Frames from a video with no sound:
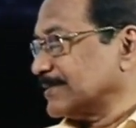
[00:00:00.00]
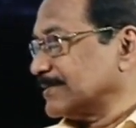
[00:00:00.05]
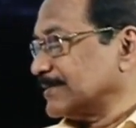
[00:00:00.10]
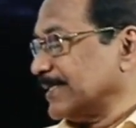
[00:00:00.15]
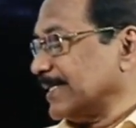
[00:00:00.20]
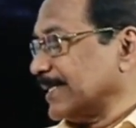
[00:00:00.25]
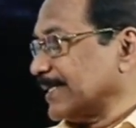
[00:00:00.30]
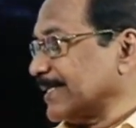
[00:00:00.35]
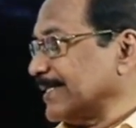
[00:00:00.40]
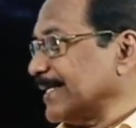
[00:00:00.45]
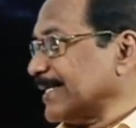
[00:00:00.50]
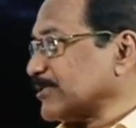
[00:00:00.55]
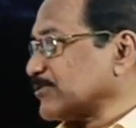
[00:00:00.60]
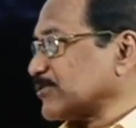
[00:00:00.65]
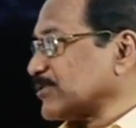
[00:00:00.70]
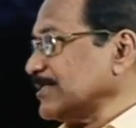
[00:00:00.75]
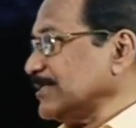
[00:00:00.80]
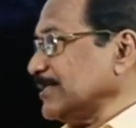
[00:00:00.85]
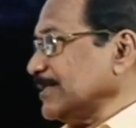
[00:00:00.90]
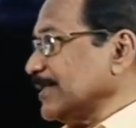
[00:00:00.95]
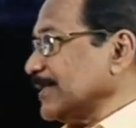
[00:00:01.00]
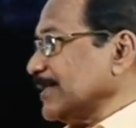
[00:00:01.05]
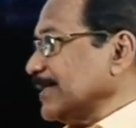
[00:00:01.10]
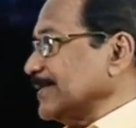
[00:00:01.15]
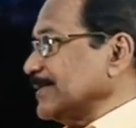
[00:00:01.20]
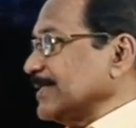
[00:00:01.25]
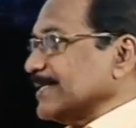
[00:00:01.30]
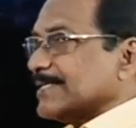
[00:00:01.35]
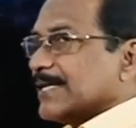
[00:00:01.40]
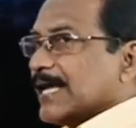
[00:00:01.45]
A reduction in
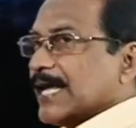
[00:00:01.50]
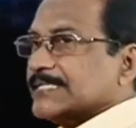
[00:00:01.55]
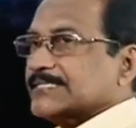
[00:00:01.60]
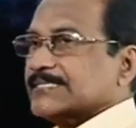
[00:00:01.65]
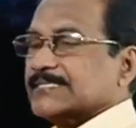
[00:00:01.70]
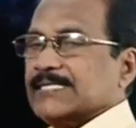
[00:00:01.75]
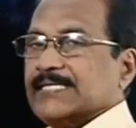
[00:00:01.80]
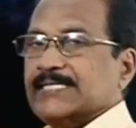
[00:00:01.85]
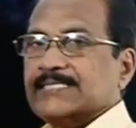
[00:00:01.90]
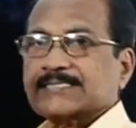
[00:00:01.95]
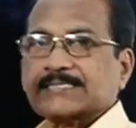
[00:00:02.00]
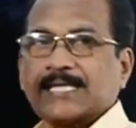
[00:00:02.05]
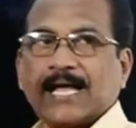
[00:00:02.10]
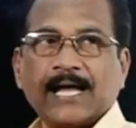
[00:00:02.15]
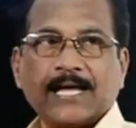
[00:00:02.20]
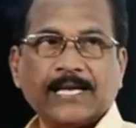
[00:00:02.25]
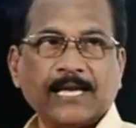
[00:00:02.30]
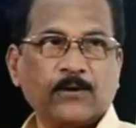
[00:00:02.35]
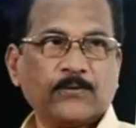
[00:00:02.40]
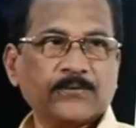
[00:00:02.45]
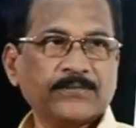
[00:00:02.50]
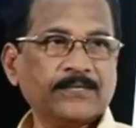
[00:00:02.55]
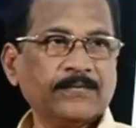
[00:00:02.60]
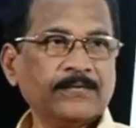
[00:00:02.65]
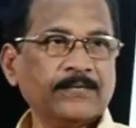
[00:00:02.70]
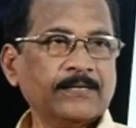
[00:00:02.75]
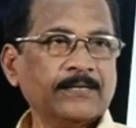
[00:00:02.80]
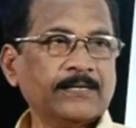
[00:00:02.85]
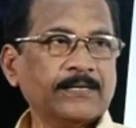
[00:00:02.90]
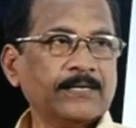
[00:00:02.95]
the tax is allowed.
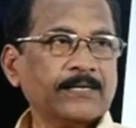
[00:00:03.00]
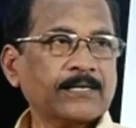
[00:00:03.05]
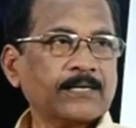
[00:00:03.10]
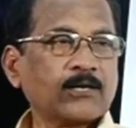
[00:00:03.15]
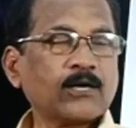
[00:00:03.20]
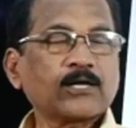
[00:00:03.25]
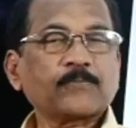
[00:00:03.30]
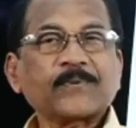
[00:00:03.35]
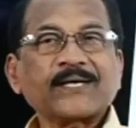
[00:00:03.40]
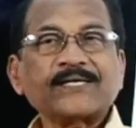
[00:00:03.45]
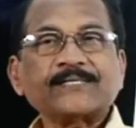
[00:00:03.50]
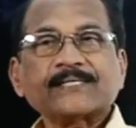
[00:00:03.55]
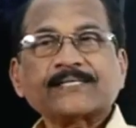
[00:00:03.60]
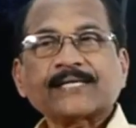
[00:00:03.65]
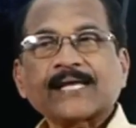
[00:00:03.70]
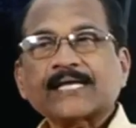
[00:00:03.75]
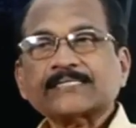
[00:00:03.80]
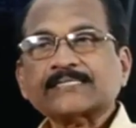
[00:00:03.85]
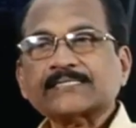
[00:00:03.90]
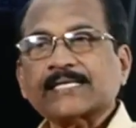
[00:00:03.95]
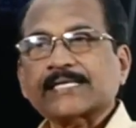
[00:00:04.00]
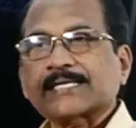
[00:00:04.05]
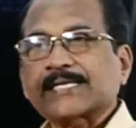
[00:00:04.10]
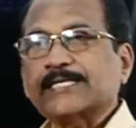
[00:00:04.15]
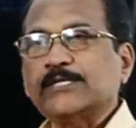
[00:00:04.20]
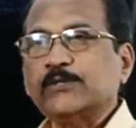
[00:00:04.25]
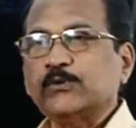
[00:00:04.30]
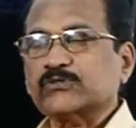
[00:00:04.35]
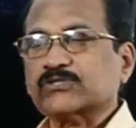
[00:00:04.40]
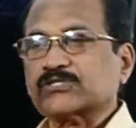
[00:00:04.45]
Corporate tax
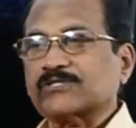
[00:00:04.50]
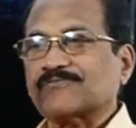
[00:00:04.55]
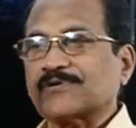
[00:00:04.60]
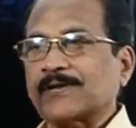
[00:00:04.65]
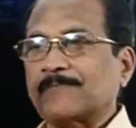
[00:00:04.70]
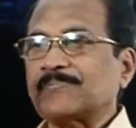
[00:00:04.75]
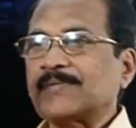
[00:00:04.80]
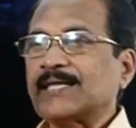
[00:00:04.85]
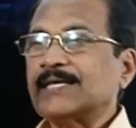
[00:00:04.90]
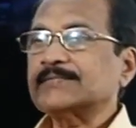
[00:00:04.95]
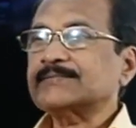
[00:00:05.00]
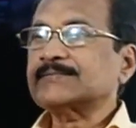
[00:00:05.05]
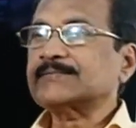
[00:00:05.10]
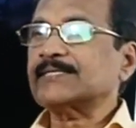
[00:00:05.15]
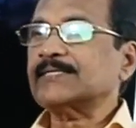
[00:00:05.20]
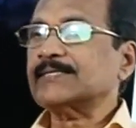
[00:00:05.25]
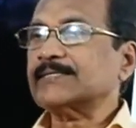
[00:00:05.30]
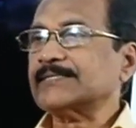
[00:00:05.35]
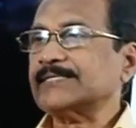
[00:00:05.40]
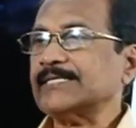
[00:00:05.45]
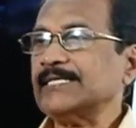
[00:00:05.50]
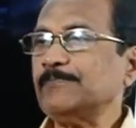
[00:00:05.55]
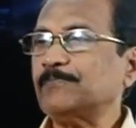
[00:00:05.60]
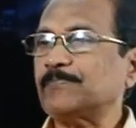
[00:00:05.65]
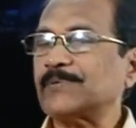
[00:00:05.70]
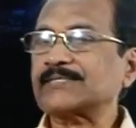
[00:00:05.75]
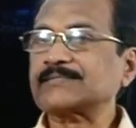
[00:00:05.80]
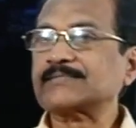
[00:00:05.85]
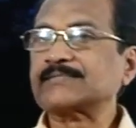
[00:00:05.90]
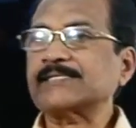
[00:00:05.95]
reduced from
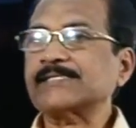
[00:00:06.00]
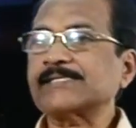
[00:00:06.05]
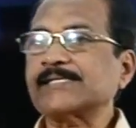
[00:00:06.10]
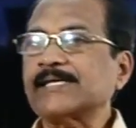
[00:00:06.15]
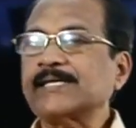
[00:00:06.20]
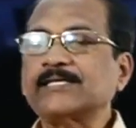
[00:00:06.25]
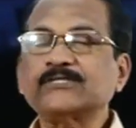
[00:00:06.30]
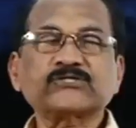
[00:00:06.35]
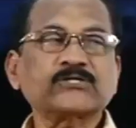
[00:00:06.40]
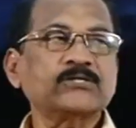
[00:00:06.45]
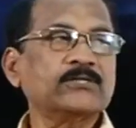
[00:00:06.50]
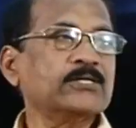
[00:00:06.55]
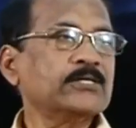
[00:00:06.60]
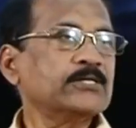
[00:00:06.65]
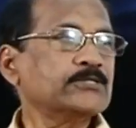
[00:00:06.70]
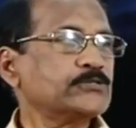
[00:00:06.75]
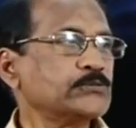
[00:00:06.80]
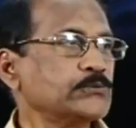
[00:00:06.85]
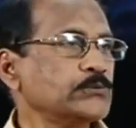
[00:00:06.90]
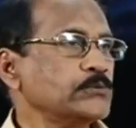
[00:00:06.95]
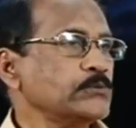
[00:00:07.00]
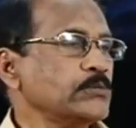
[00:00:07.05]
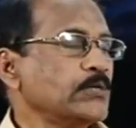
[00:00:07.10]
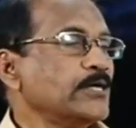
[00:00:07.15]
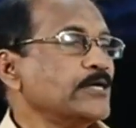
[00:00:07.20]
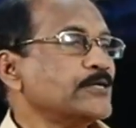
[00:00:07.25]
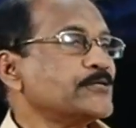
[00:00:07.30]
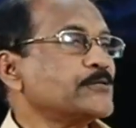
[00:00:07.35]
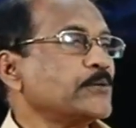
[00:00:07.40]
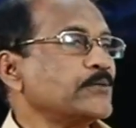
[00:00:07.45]
30% to
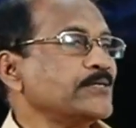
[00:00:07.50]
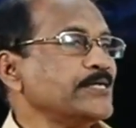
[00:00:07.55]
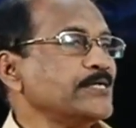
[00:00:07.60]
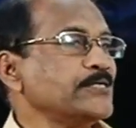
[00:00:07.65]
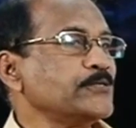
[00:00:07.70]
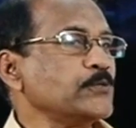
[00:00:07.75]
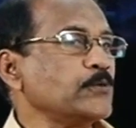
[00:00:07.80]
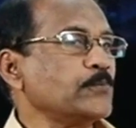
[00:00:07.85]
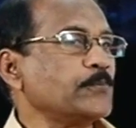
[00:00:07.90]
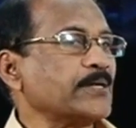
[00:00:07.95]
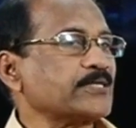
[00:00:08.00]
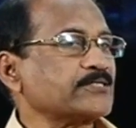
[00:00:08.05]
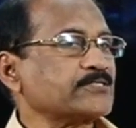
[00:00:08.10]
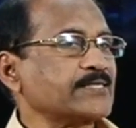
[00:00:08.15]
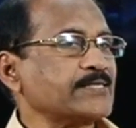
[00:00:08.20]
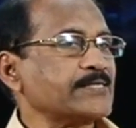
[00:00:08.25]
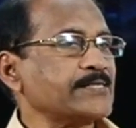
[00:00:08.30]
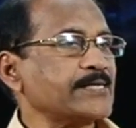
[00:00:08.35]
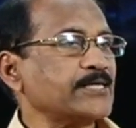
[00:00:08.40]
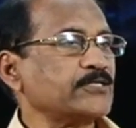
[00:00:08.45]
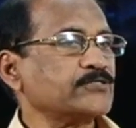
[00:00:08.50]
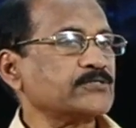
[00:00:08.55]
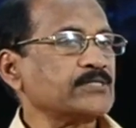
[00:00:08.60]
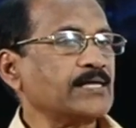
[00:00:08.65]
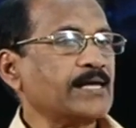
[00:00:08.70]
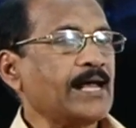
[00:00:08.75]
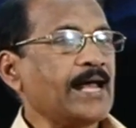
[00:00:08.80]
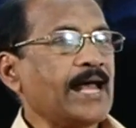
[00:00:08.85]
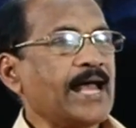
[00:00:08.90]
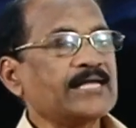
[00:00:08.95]
22%
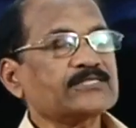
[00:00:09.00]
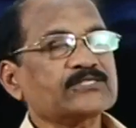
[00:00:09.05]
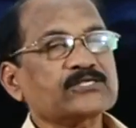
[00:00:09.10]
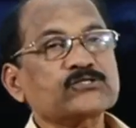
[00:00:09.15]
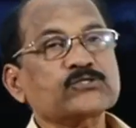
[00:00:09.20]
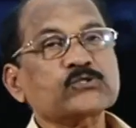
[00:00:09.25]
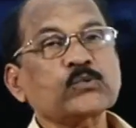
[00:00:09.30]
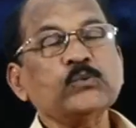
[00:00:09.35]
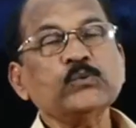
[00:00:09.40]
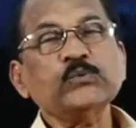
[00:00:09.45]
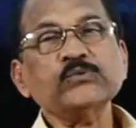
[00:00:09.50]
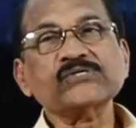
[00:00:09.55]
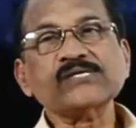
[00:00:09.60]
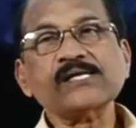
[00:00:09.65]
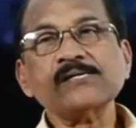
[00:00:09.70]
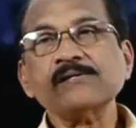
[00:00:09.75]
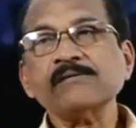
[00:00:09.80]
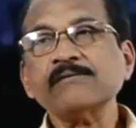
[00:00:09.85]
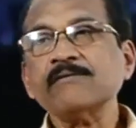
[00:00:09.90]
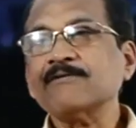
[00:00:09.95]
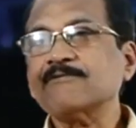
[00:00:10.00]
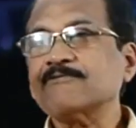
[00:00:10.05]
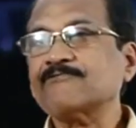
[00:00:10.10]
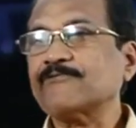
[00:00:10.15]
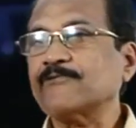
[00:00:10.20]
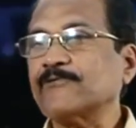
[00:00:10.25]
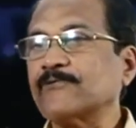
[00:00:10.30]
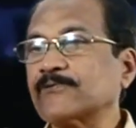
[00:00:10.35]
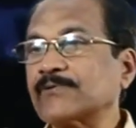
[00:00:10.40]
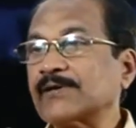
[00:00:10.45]
as a solution
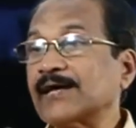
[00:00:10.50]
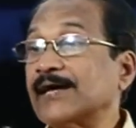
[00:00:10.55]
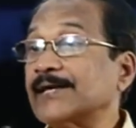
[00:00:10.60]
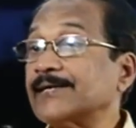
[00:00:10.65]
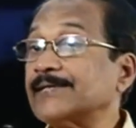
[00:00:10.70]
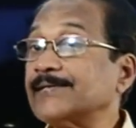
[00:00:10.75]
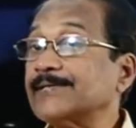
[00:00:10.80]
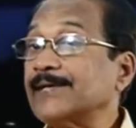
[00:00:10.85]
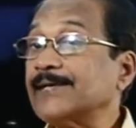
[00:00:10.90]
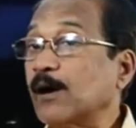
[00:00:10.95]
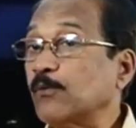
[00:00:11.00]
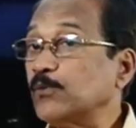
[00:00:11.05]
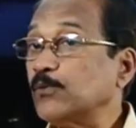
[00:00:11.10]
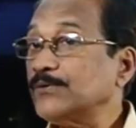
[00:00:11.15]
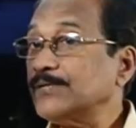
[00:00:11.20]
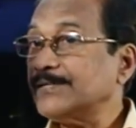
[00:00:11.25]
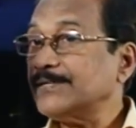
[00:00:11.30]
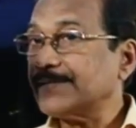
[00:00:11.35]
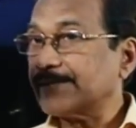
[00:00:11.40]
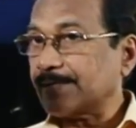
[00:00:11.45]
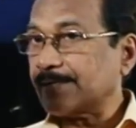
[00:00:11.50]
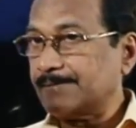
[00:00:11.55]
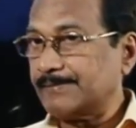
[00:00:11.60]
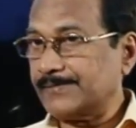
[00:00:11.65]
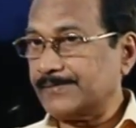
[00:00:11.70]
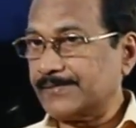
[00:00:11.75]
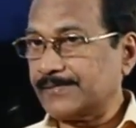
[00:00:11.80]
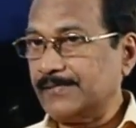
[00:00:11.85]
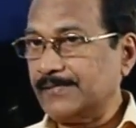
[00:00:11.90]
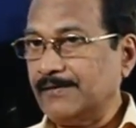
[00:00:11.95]
for
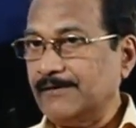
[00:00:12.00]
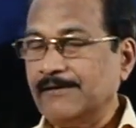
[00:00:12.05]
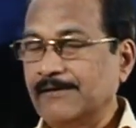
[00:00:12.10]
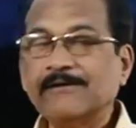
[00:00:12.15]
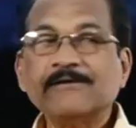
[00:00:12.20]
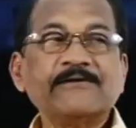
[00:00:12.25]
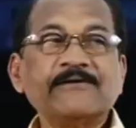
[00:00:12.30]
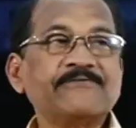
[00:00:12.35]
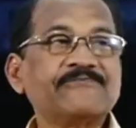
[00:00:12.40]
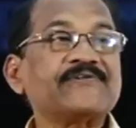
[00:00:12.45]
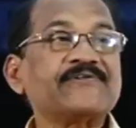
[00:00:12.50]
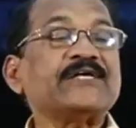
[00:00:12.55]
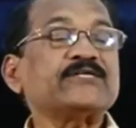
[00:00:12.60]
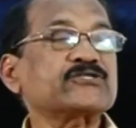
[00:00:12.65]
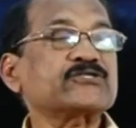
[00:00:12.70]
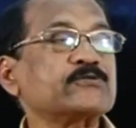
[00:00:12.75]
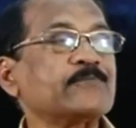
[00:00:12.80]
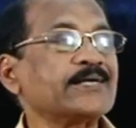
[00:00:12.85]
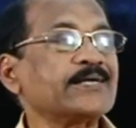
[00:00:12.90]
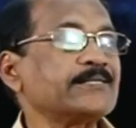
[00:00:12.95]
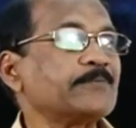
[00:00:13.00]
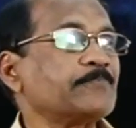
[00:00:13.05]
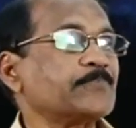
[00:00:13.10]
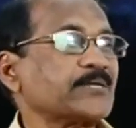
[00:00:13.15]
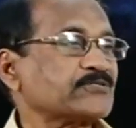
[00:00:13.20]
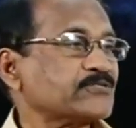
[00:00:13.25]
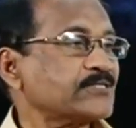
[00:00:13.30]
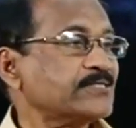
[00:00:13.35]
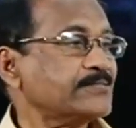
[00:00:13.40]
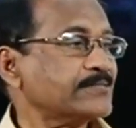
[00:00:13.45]
downtrend faced by the
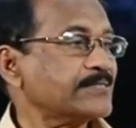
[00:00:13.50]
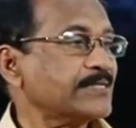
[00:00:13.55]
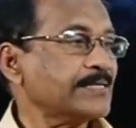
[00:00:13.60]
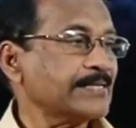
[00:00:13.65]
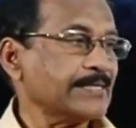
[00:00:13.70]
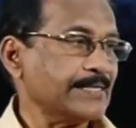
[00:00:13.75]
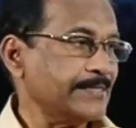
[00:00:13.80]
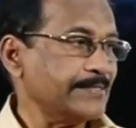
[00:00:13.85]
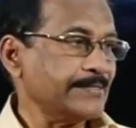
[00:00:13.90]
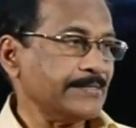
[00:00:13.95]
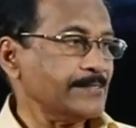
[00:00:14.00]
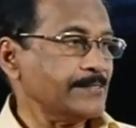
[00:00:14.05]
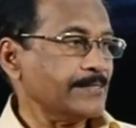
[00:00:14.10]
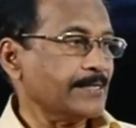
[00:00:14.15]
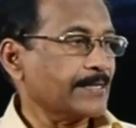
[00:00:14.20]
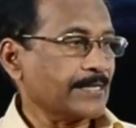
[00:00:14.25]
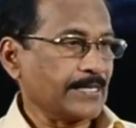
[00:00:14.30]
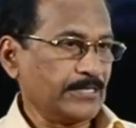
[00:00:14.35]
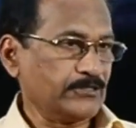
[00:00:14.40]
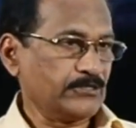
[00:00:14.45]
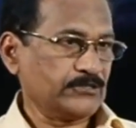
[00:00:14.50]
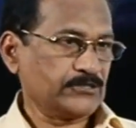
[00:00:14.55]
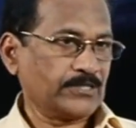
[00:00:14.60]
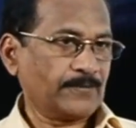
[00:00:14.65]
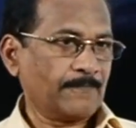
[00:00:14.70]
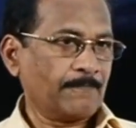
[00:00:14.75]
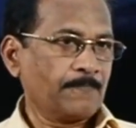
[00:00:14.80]
present Indian condition.